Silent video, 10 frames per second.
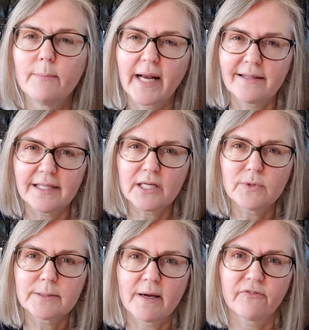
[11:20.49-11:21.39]
but I think it
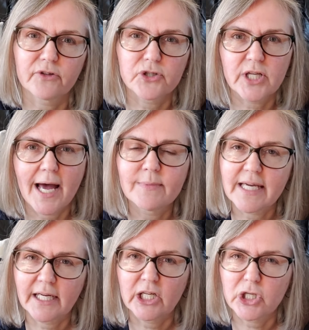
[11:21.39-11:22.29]
was my first time
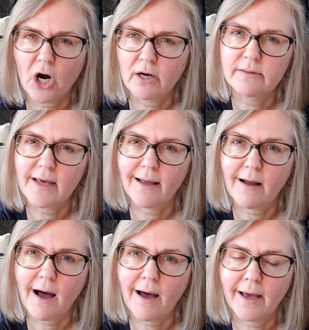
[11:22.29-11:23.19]
getting yarn that
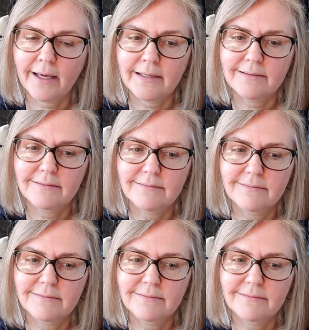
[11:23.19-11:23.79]
I